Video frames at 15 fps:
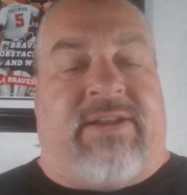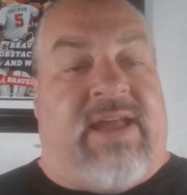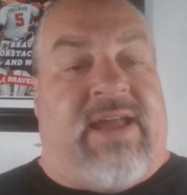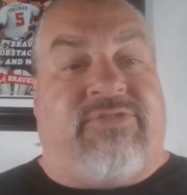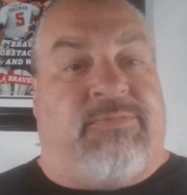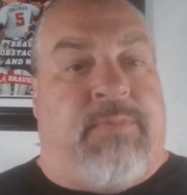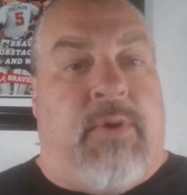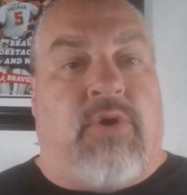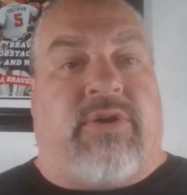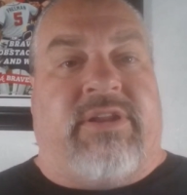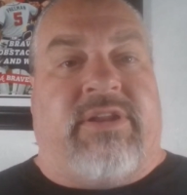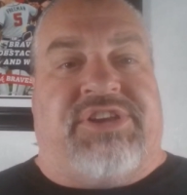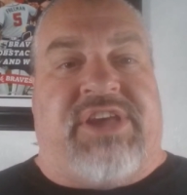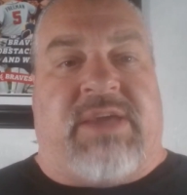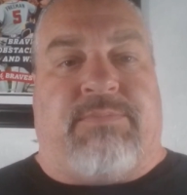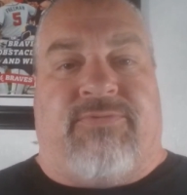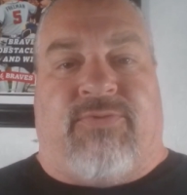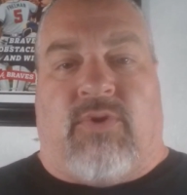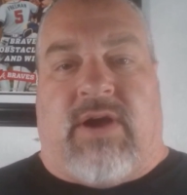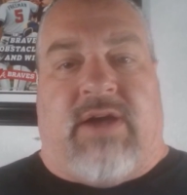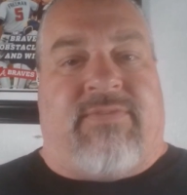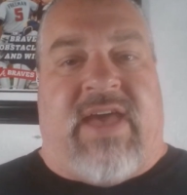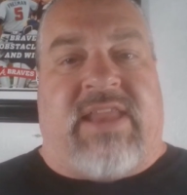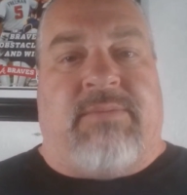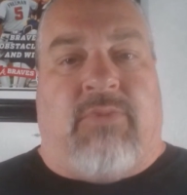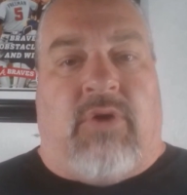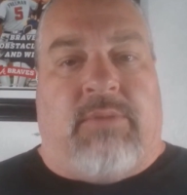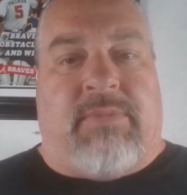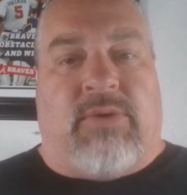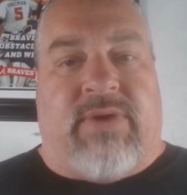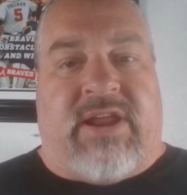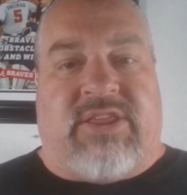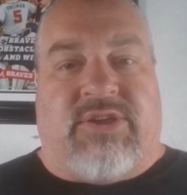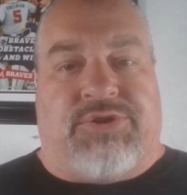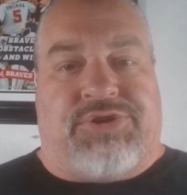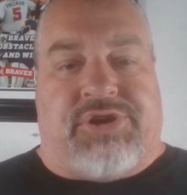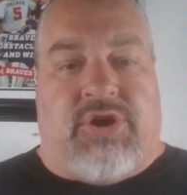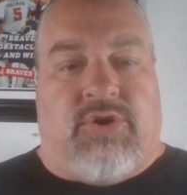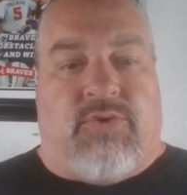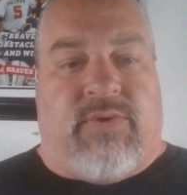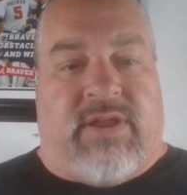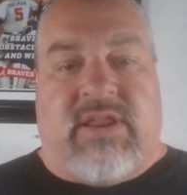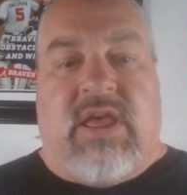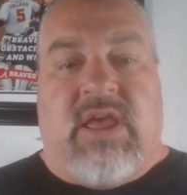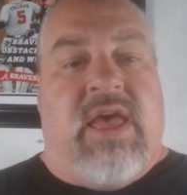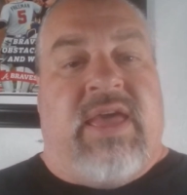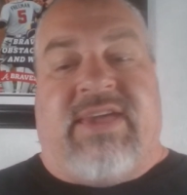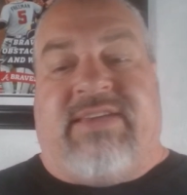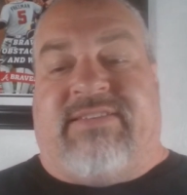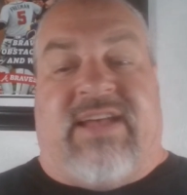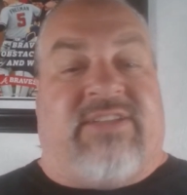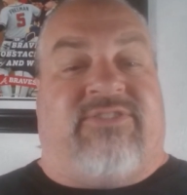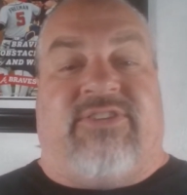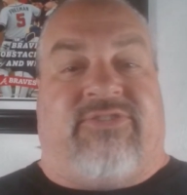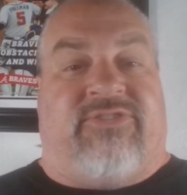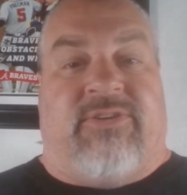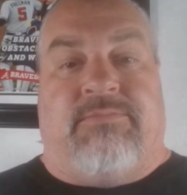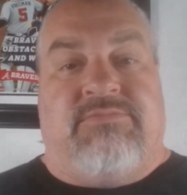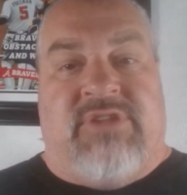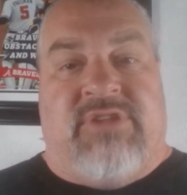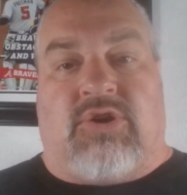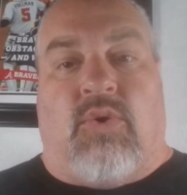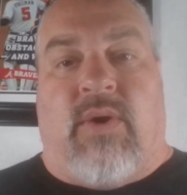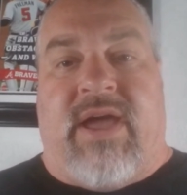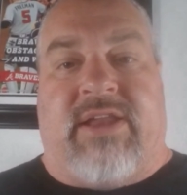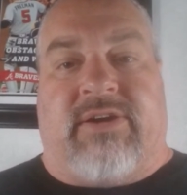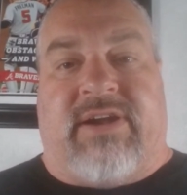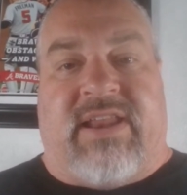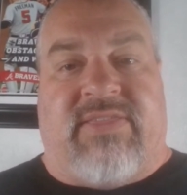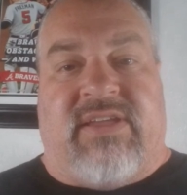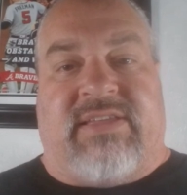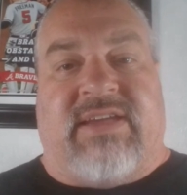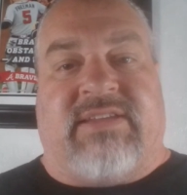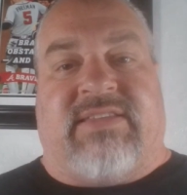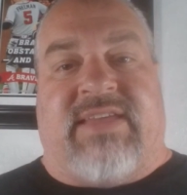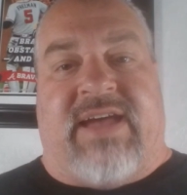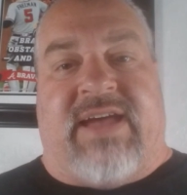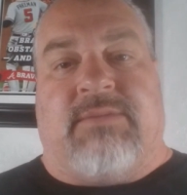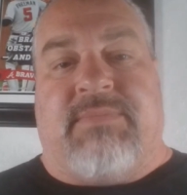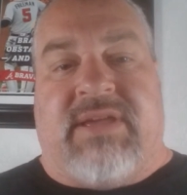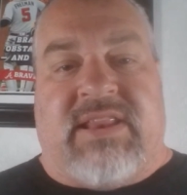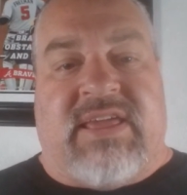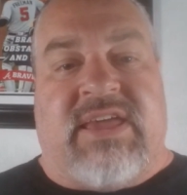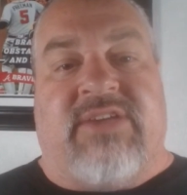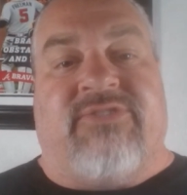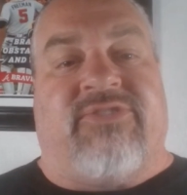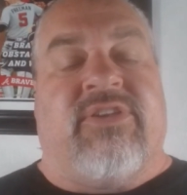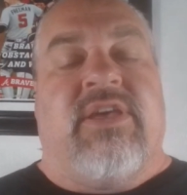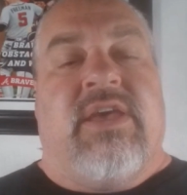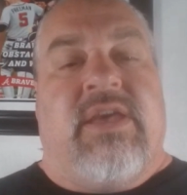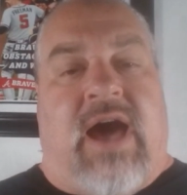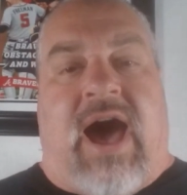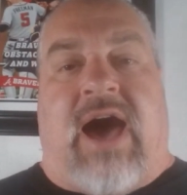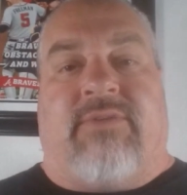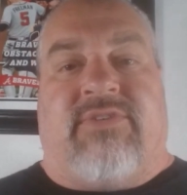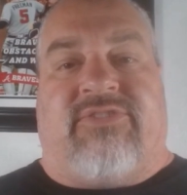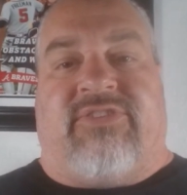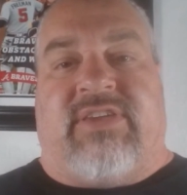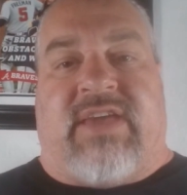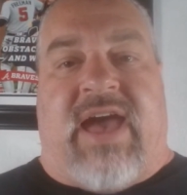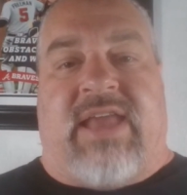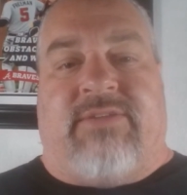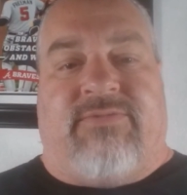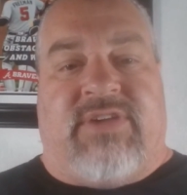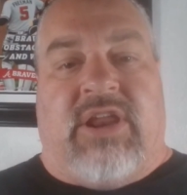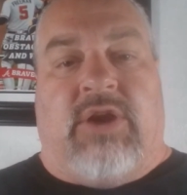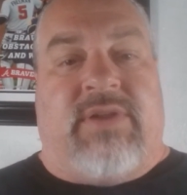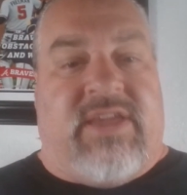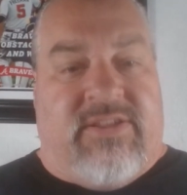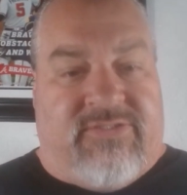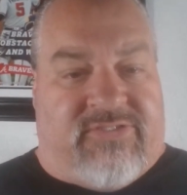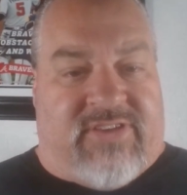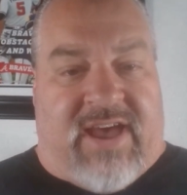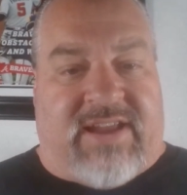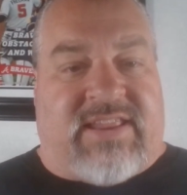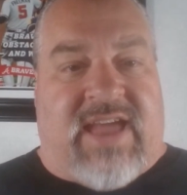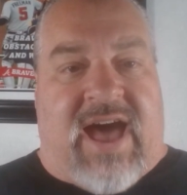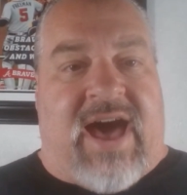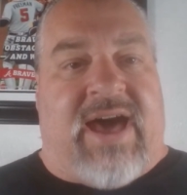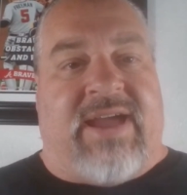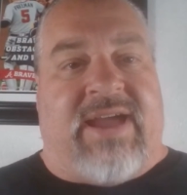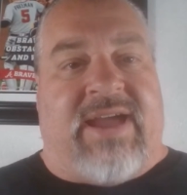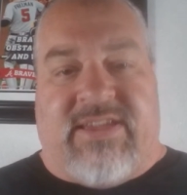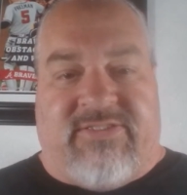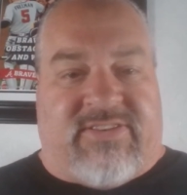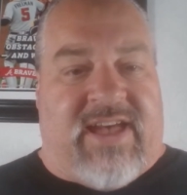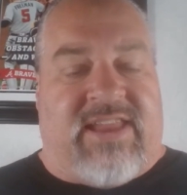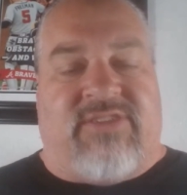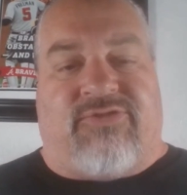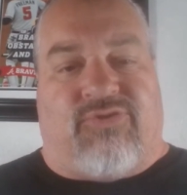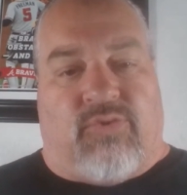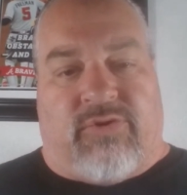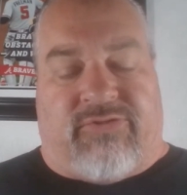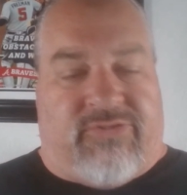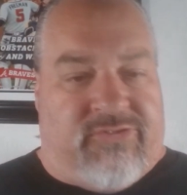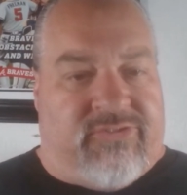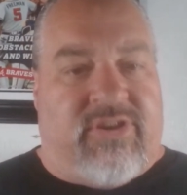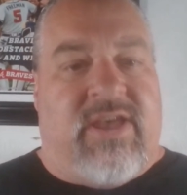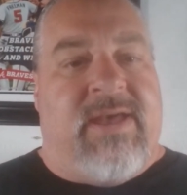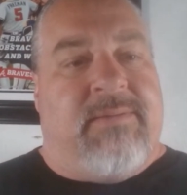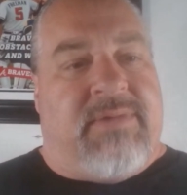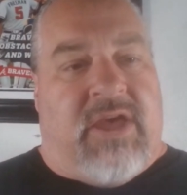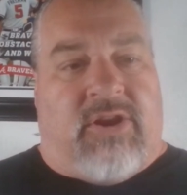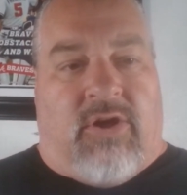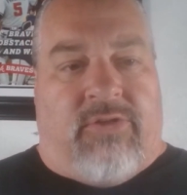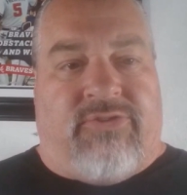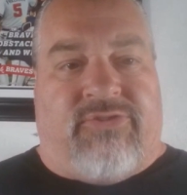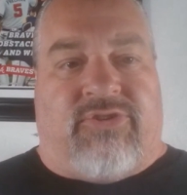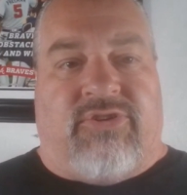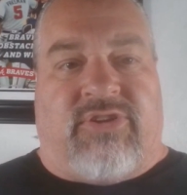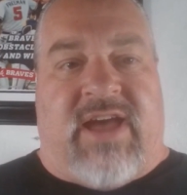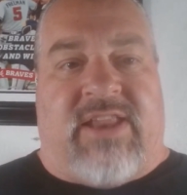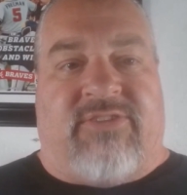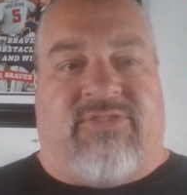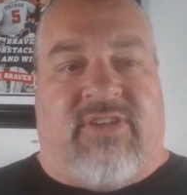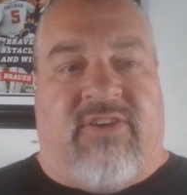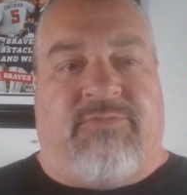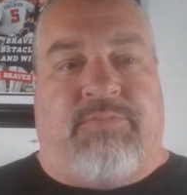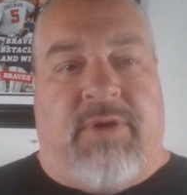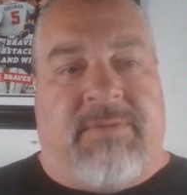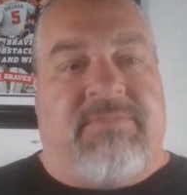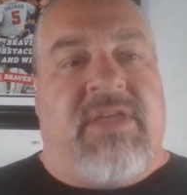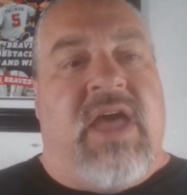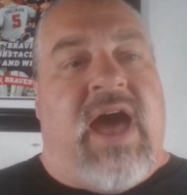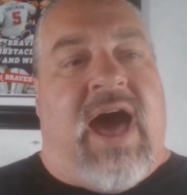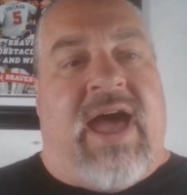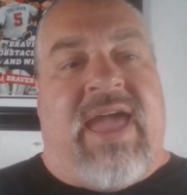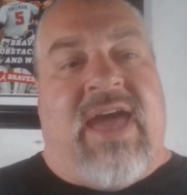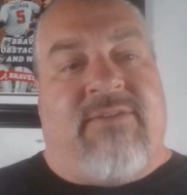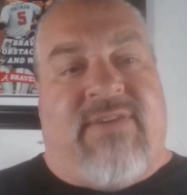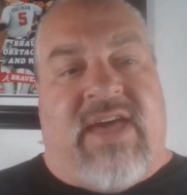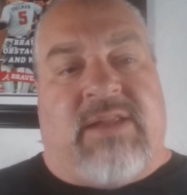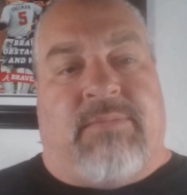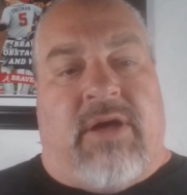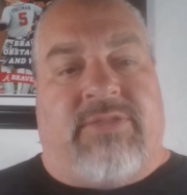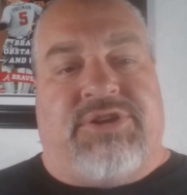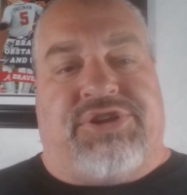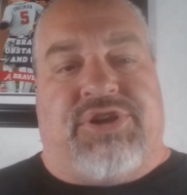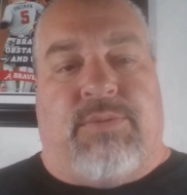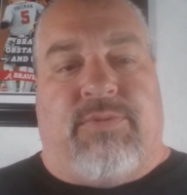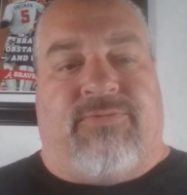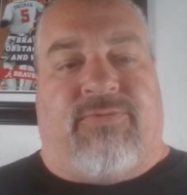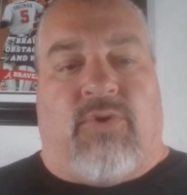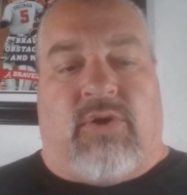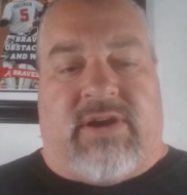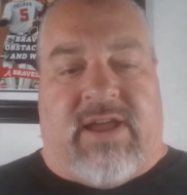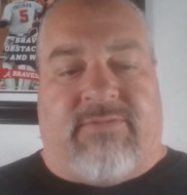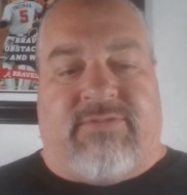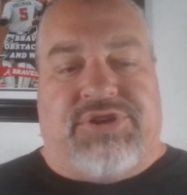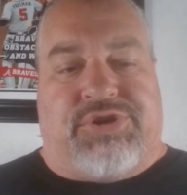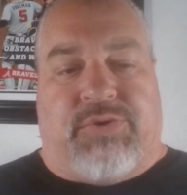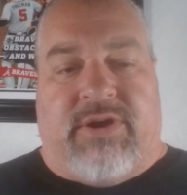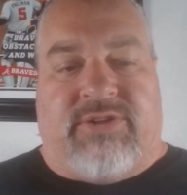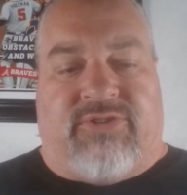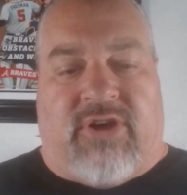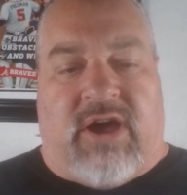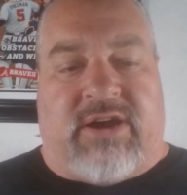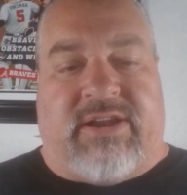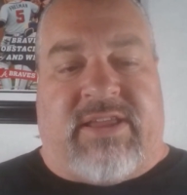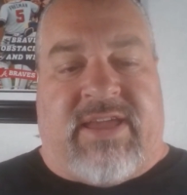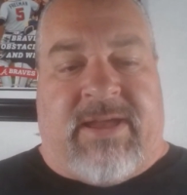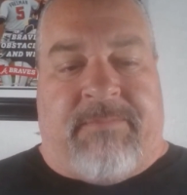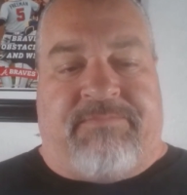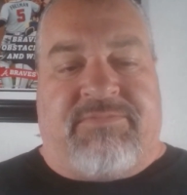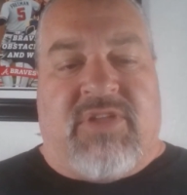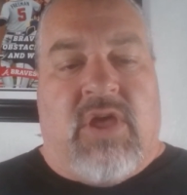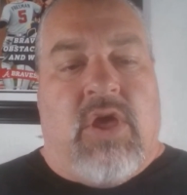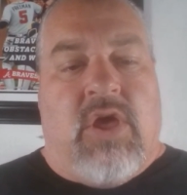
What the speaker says: out, and I've spoken to Jake before. I've had him on my radio show, and he's not just some knucklehead or anything like that. I mean, he's obviously kind of, you know, an inside guy, and he's got his sources and all this good kind of stuff. But I have had him on the show before, and I've enjoyed talking to him.